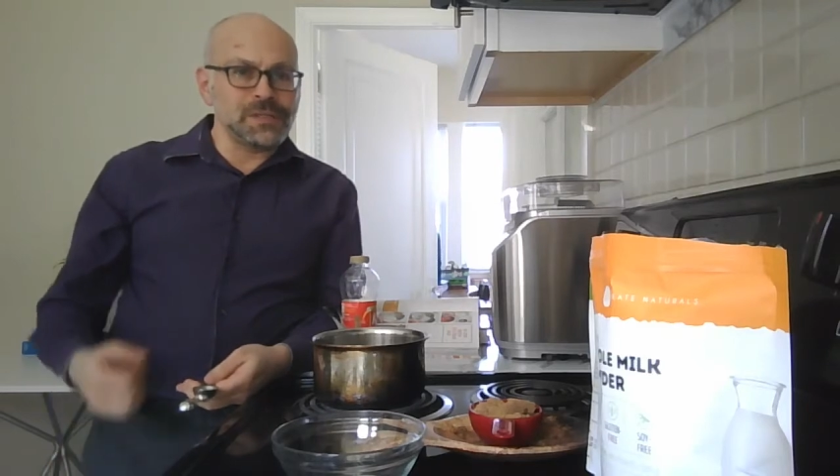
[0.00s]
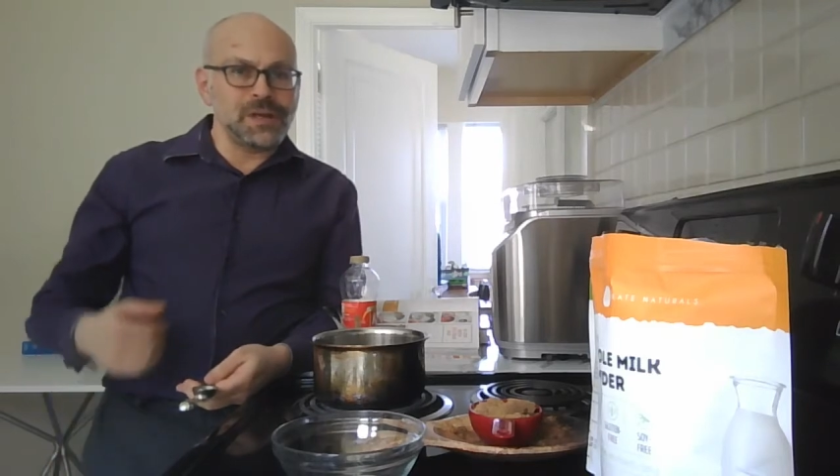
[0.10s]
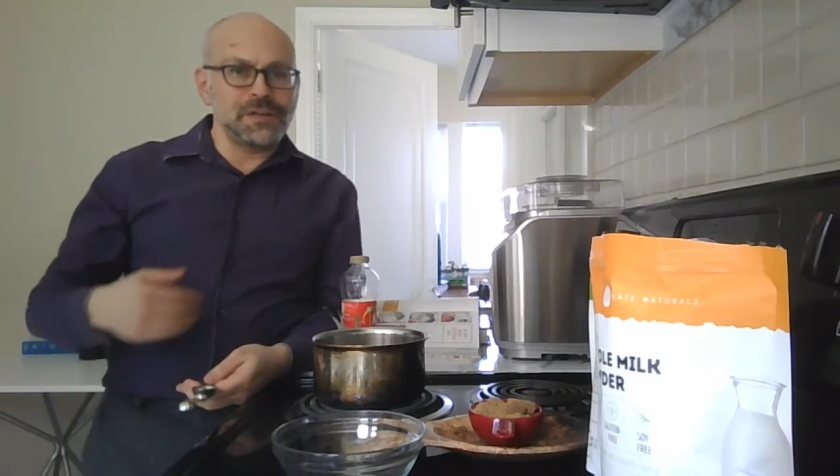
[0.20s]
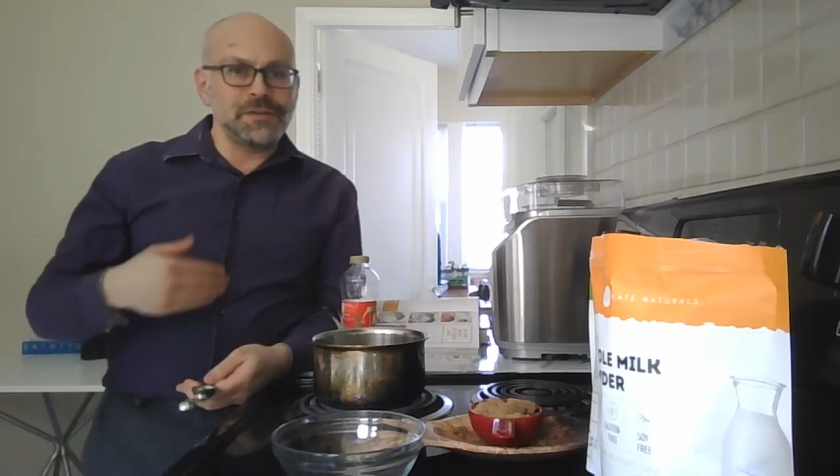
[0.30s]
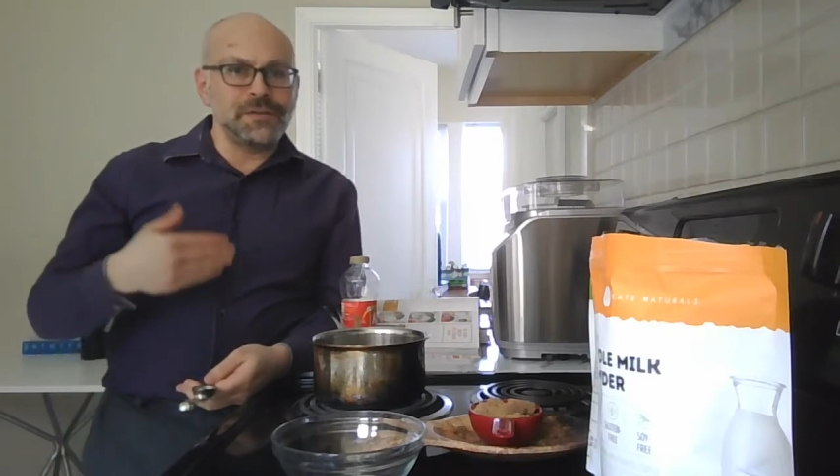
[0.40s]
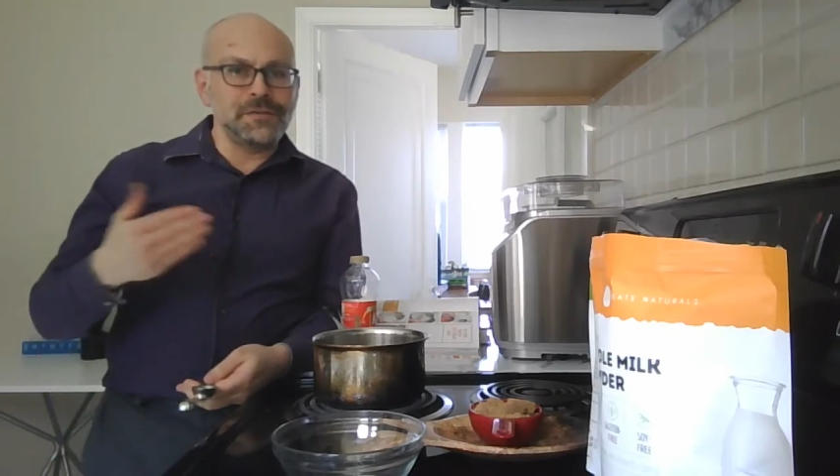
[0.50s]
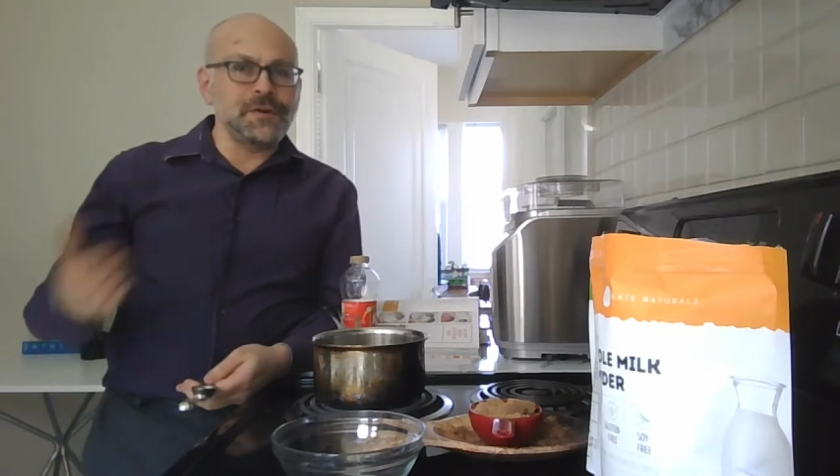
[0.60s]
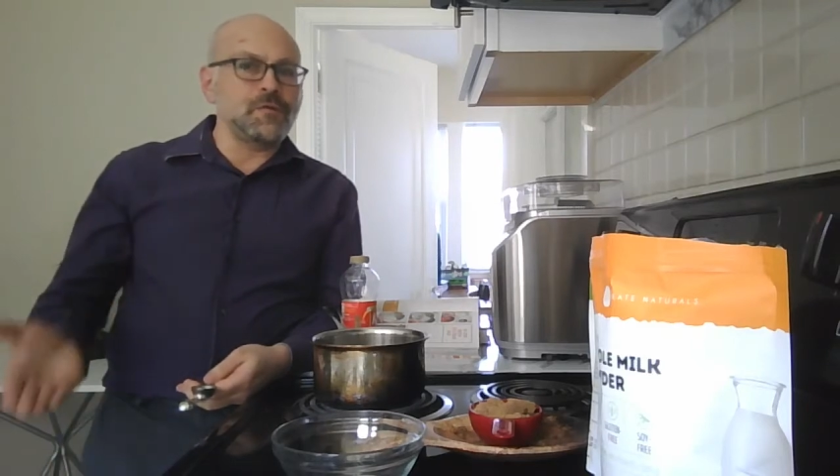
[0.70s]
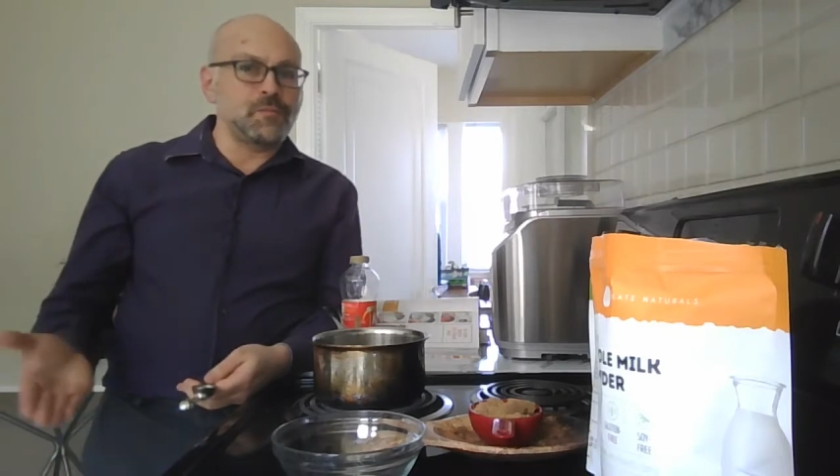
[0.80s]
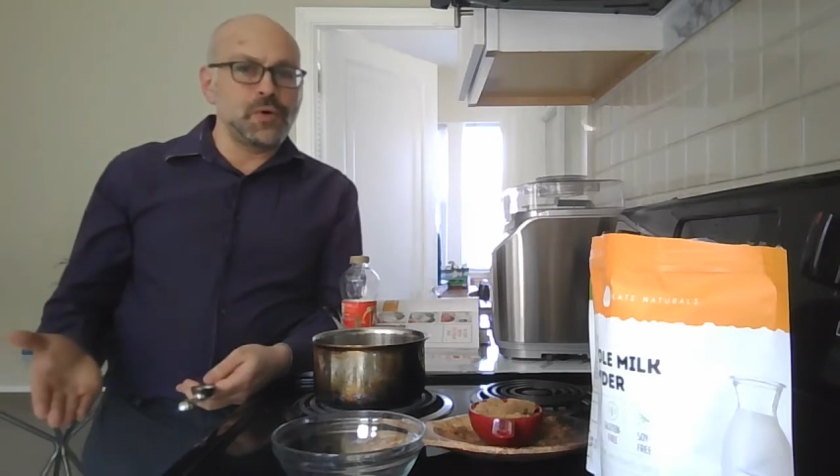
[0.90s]
Like, you
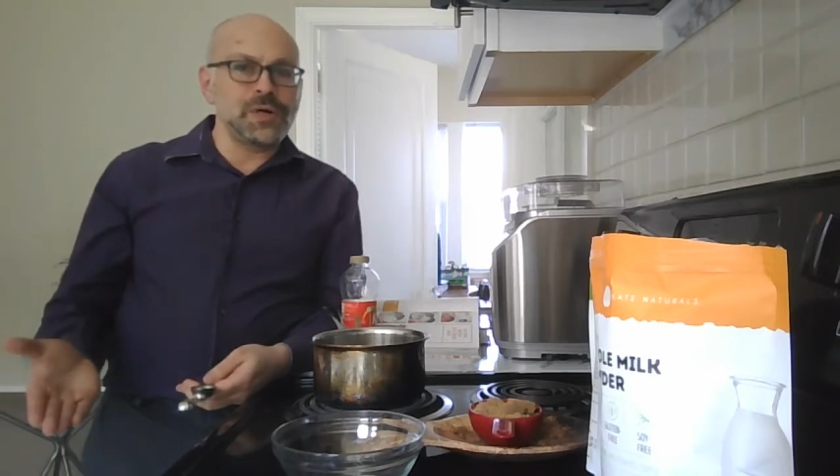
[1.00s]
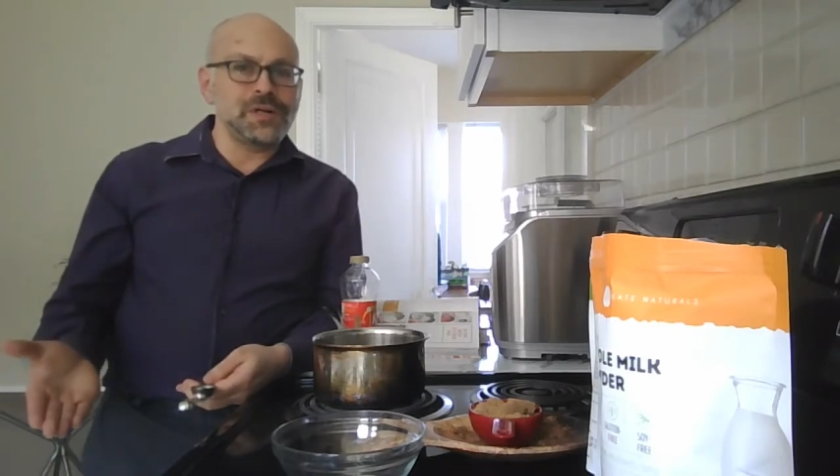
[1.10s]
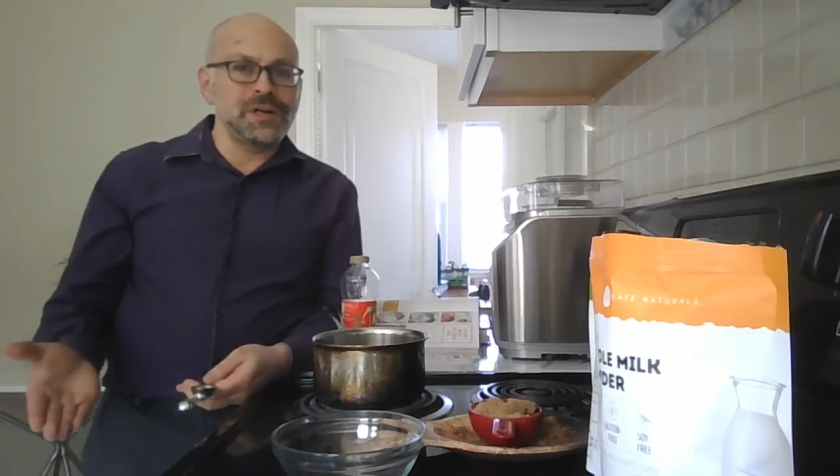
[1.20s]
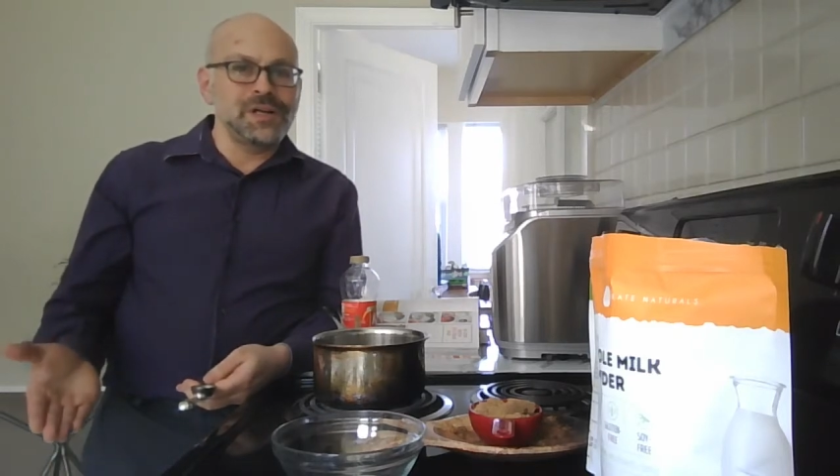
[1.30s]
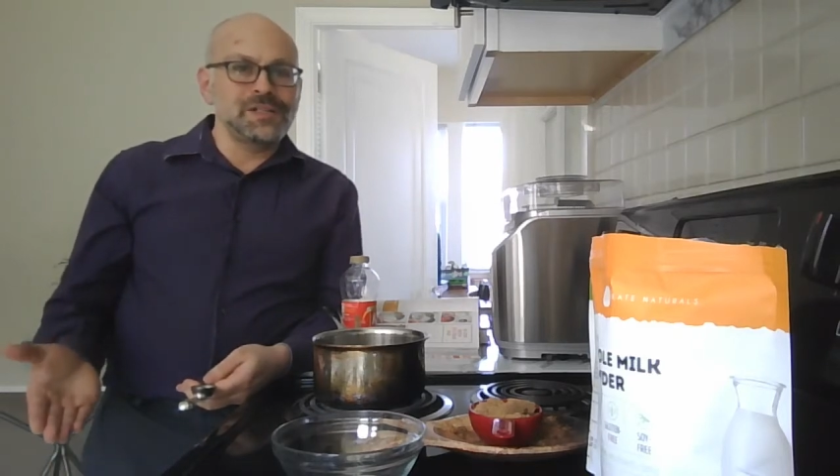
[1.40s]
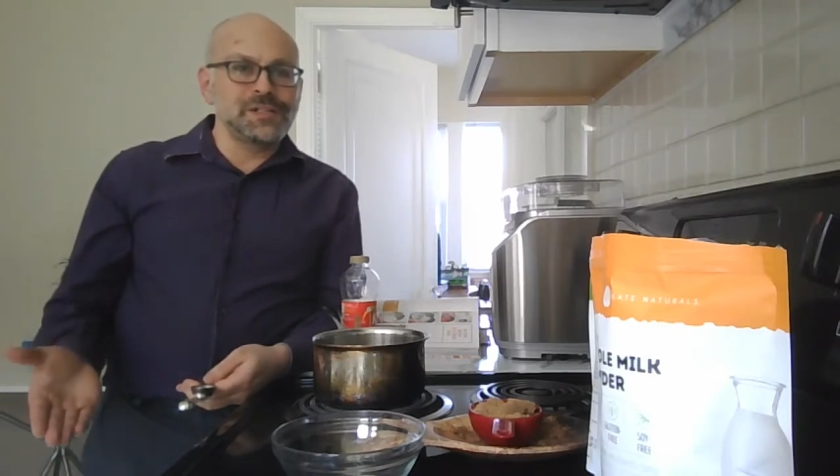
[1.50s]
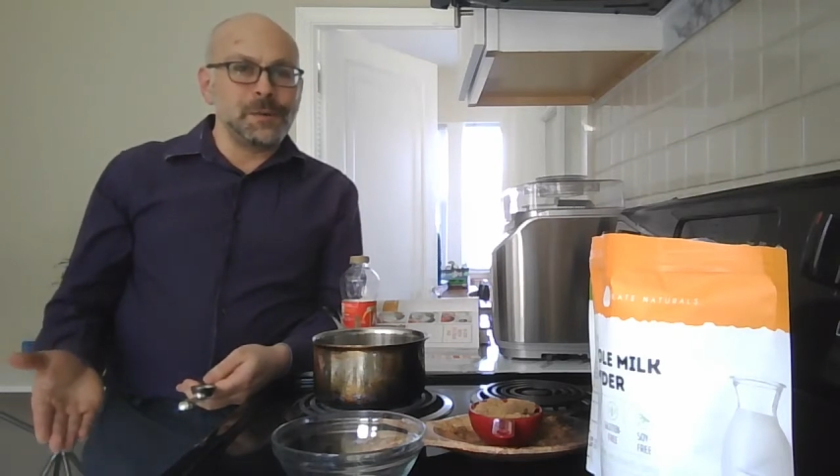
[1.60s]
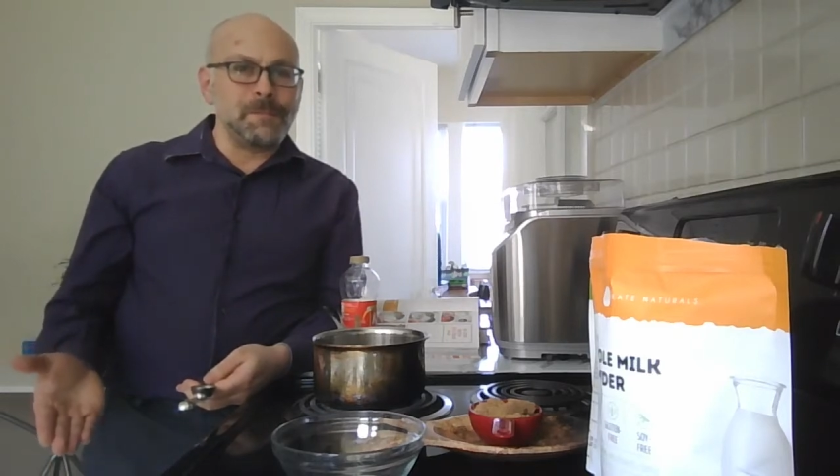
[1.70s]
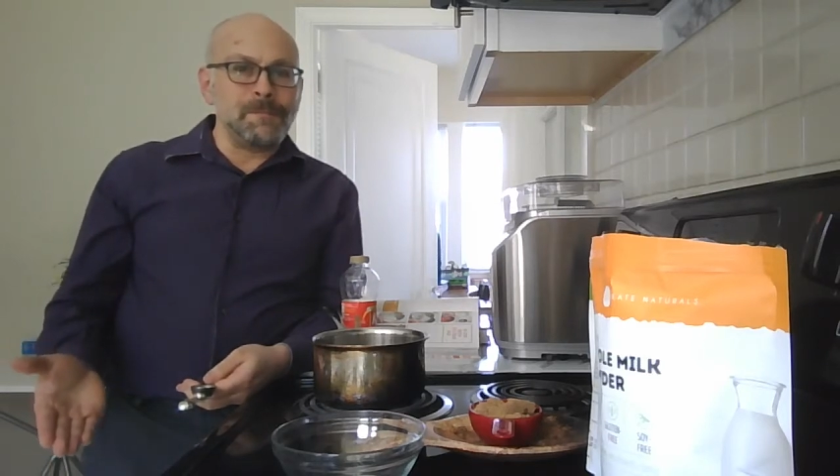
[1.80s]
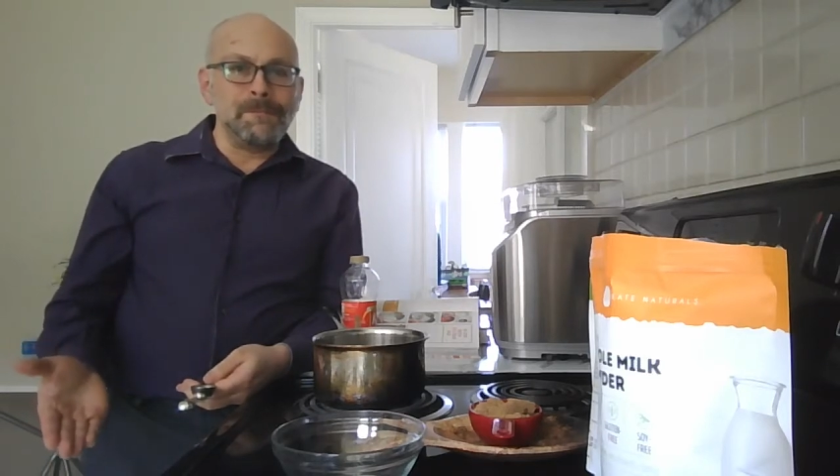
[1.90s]
don't put some